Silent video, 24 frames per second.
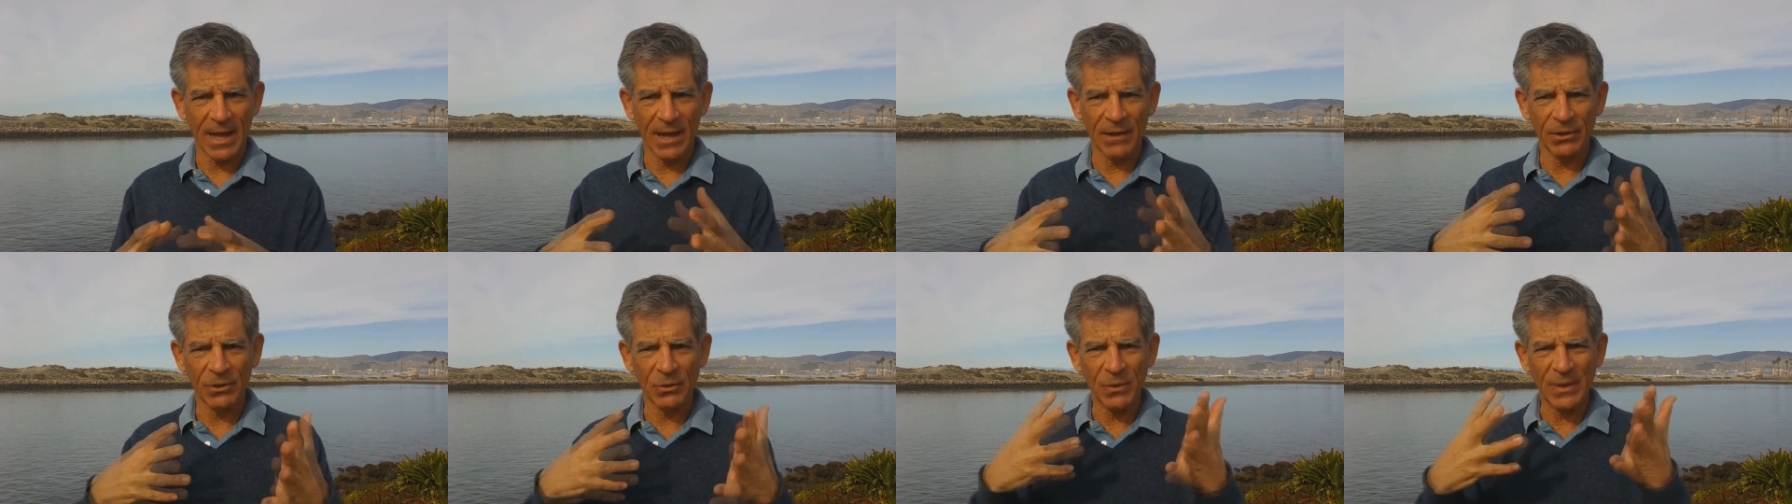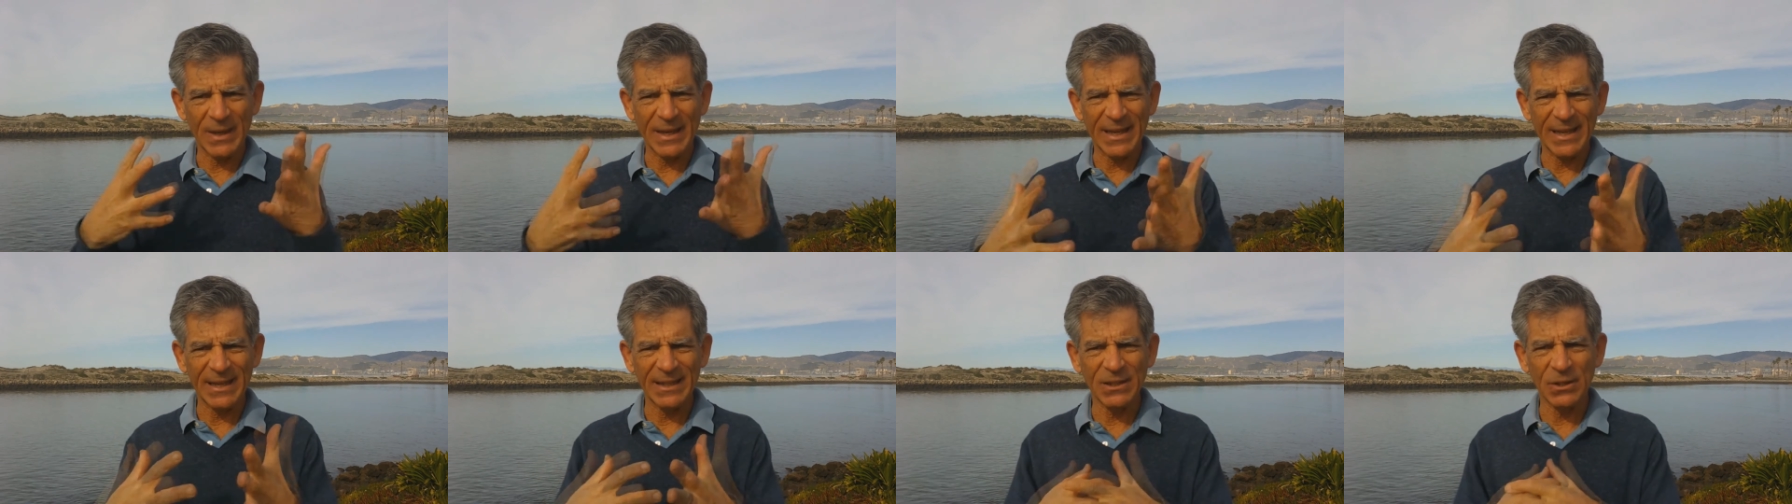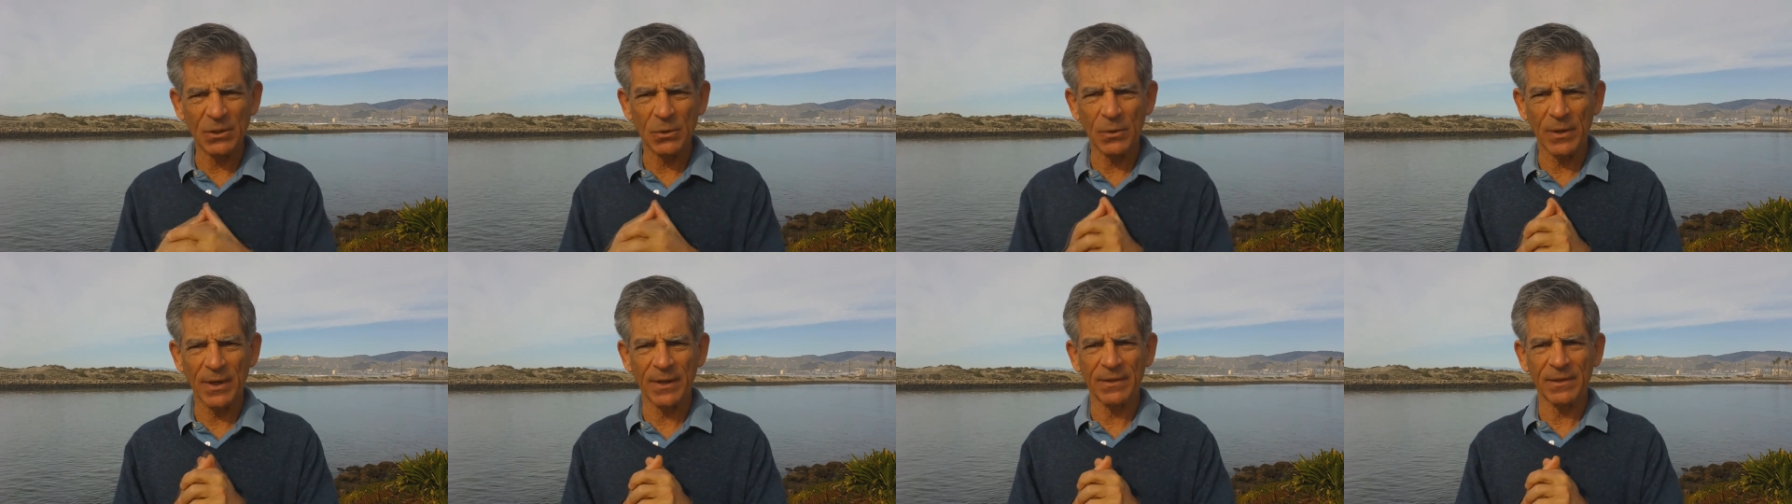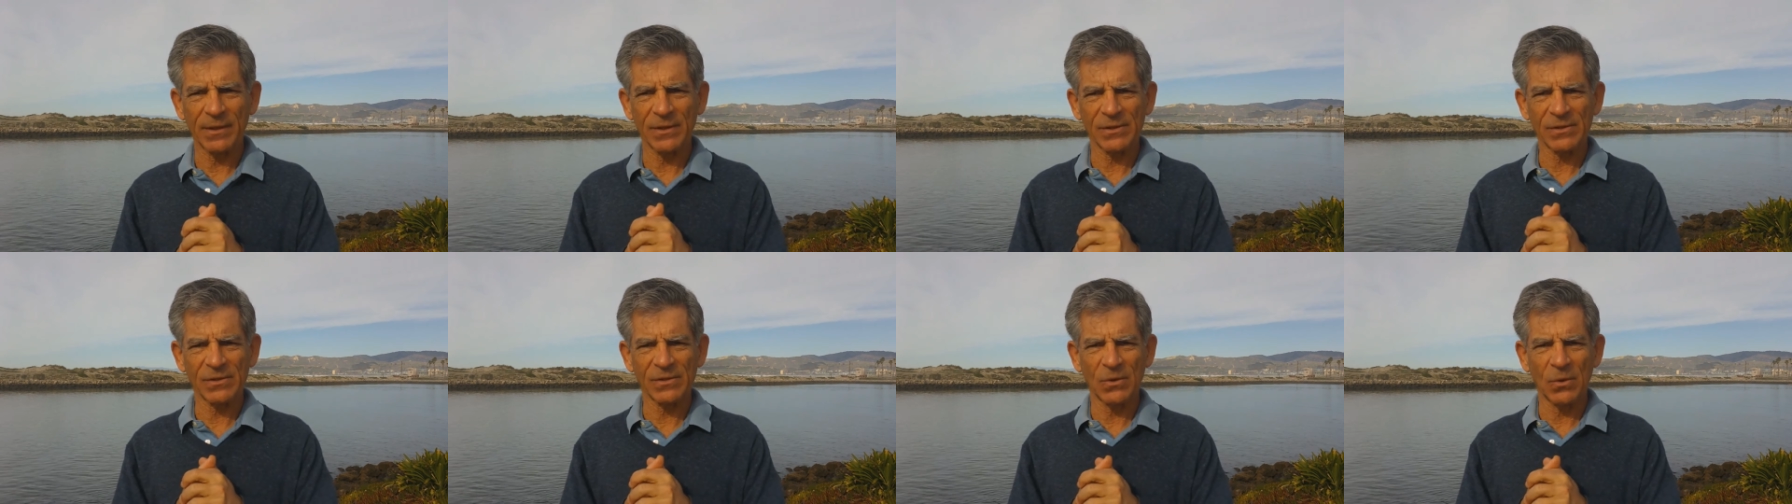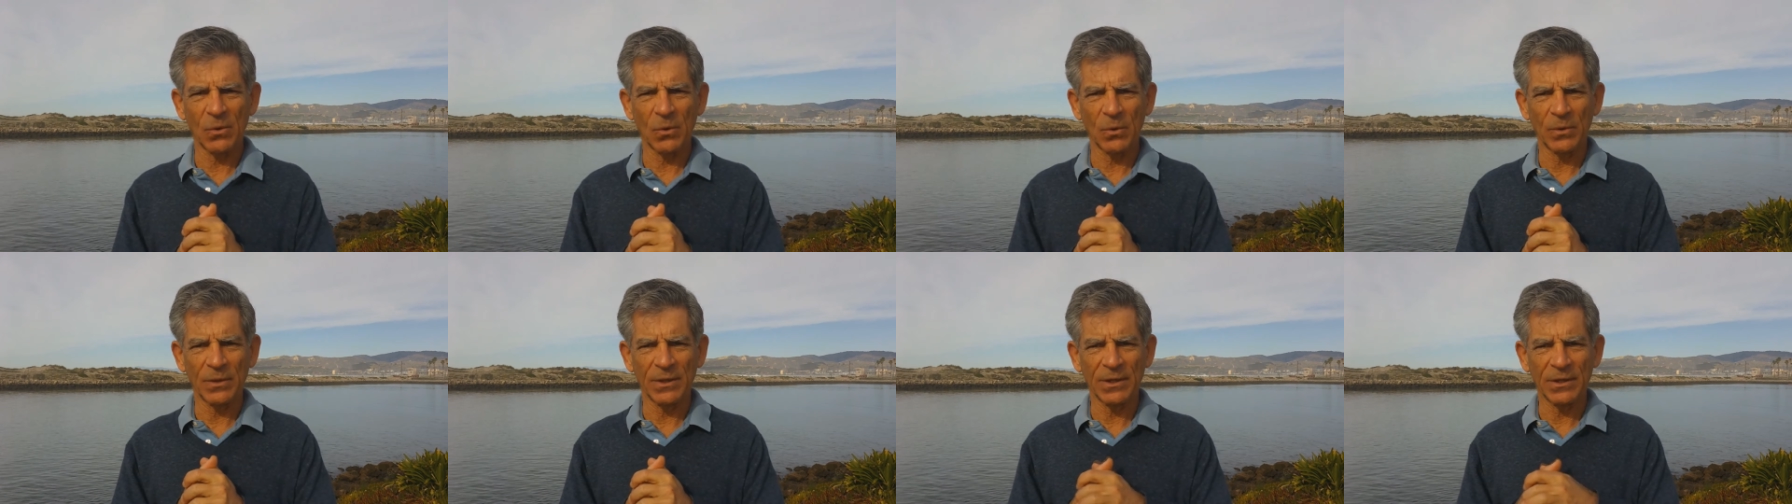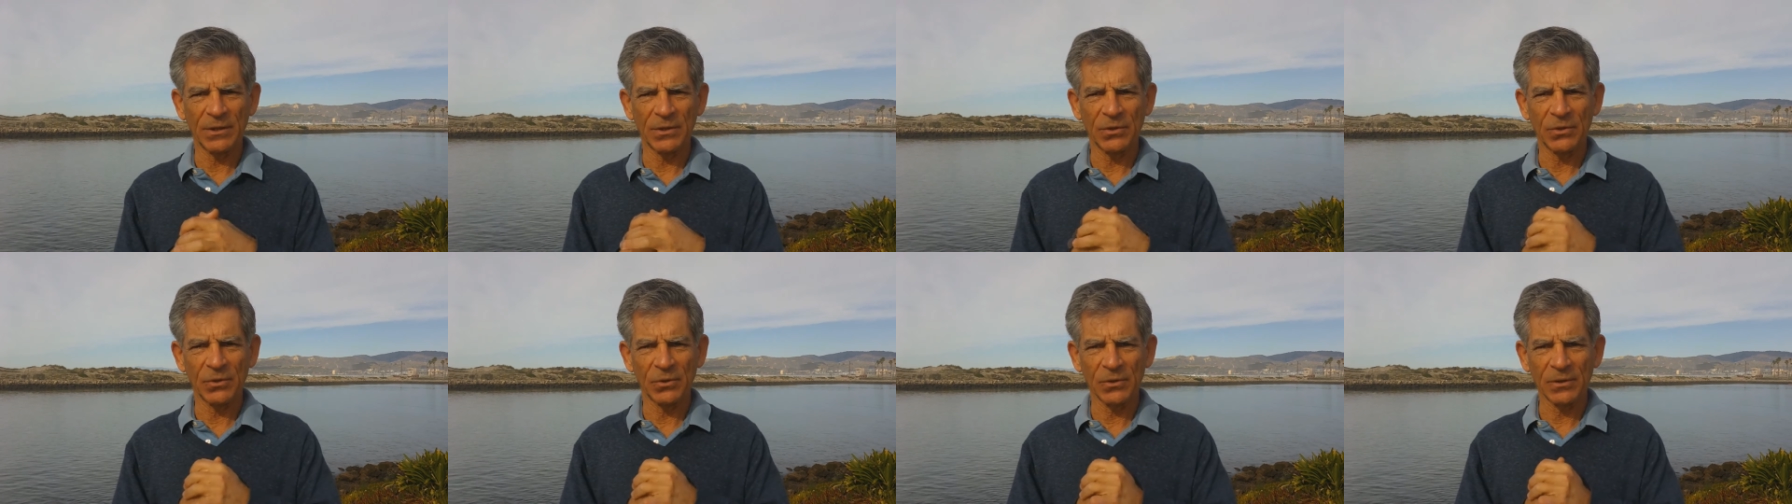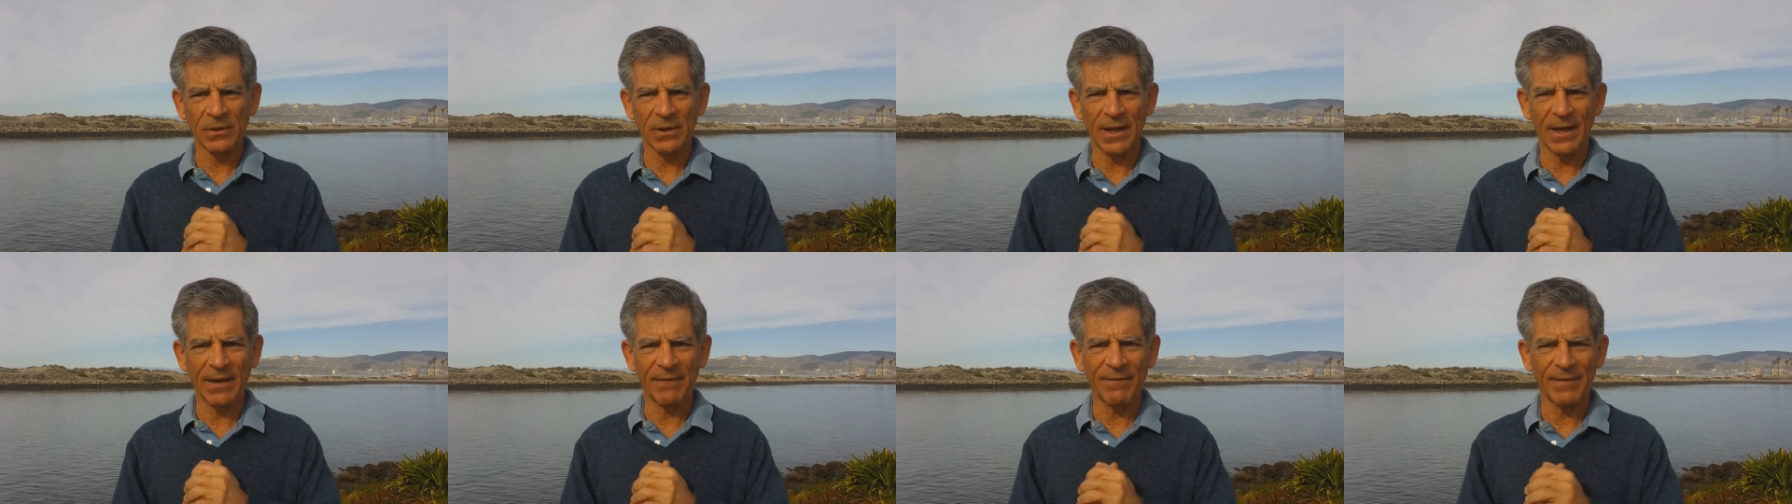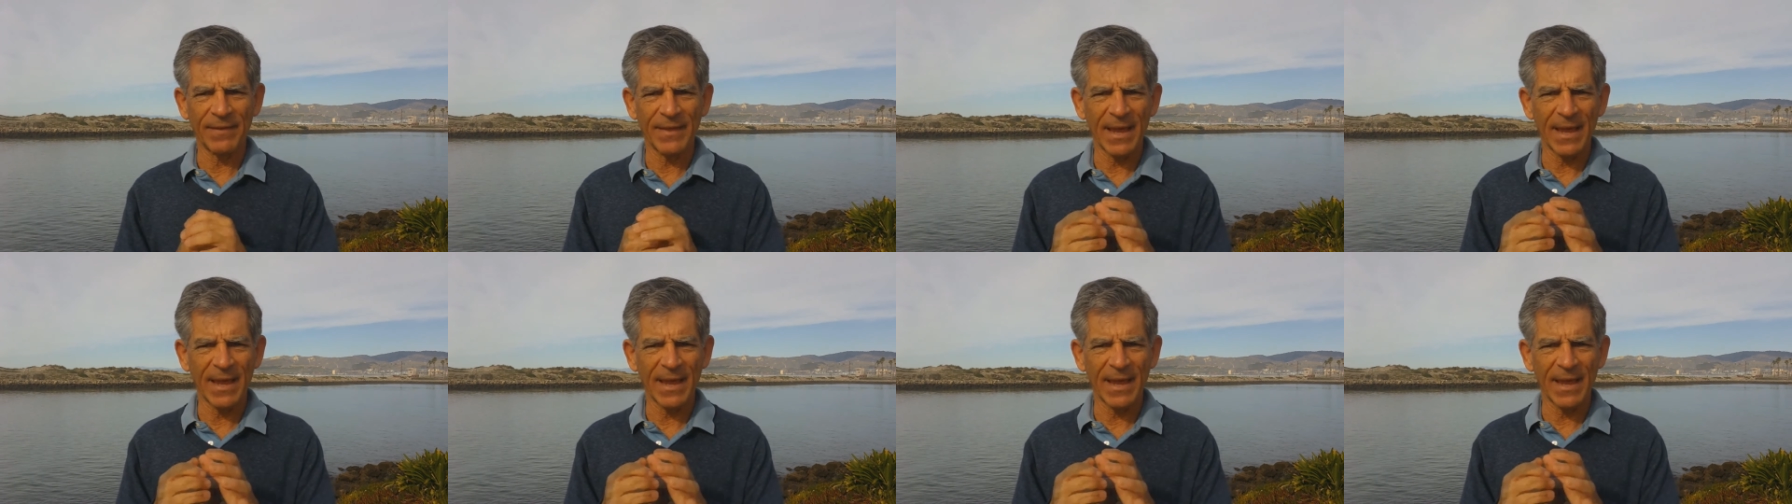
How do you integrate the soul into your life?